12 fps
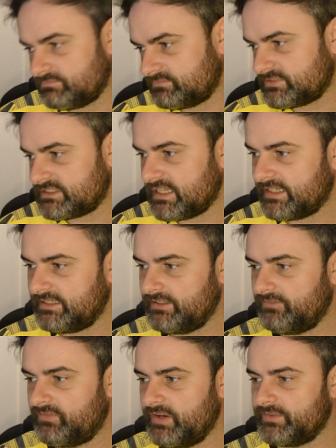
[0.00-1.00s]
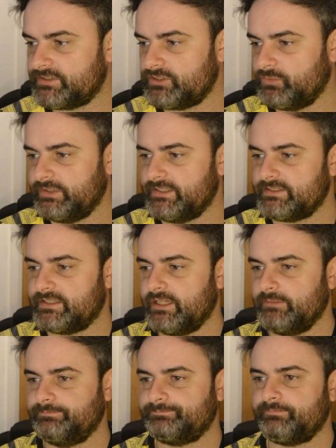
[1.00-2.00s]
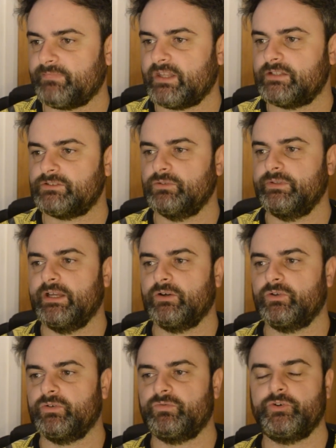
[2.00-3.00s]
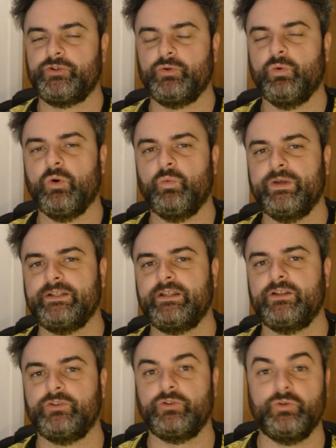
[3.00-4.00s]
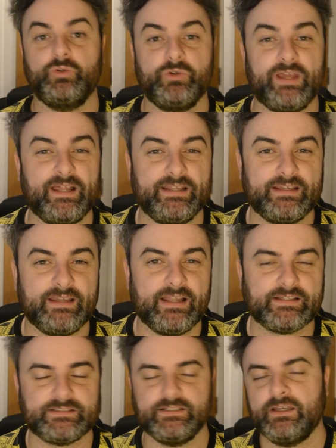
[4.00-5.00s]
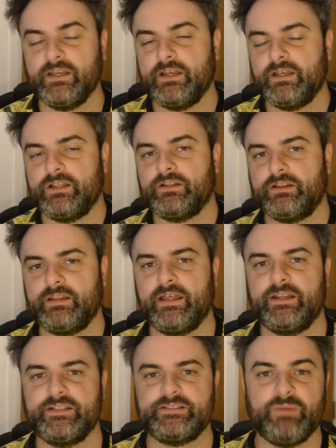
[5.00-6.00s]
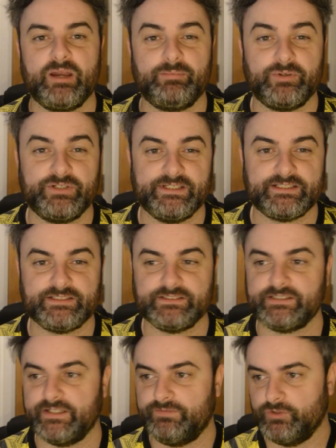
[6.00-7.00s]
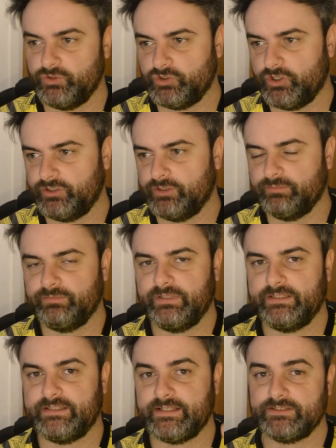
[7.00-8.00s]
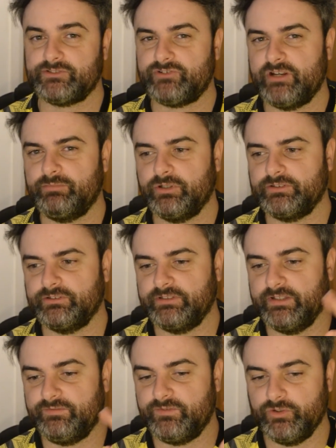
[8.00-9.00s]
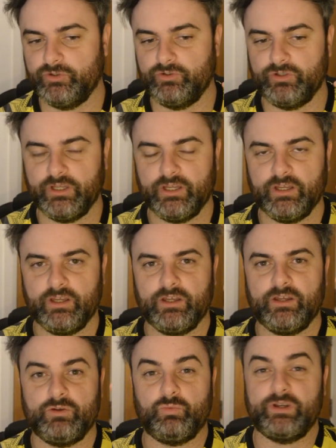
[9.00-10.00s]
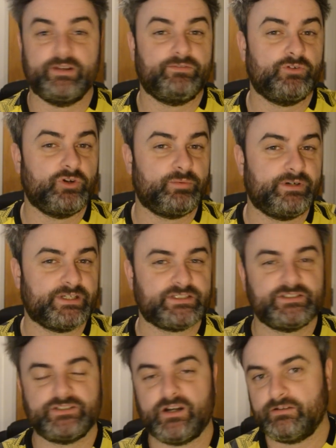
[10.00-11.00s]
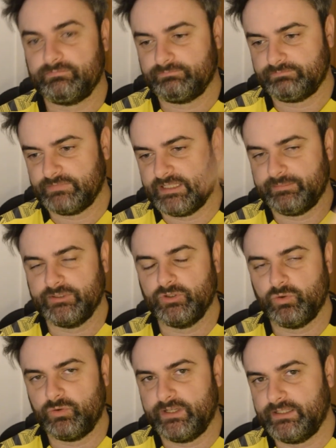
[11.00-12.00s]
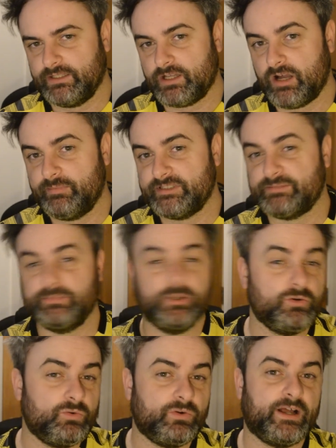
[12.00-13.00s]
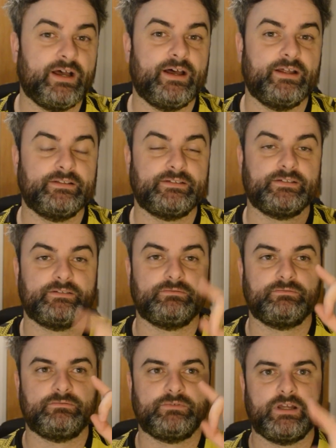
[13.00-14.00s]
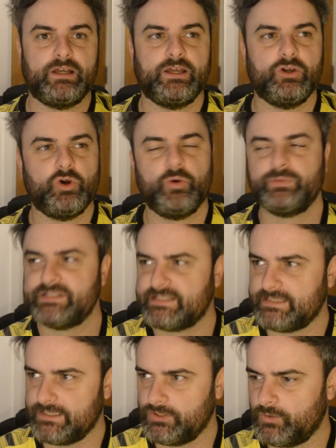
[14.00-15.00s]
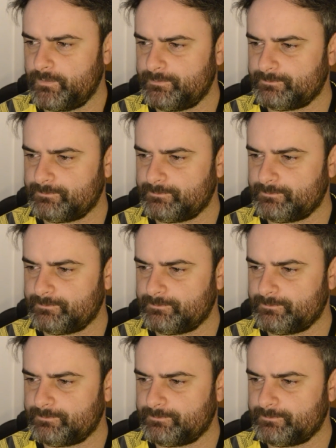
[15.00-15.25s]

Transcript: slightly the favourites to win this game, so yeah, I'm going to go for a 2-1 win to LA Galaxy. That is my predictions. If you enjoyed them, hit that subscribe button. If you, whatever your predictions are, let me know in the comments below, and I hope to see you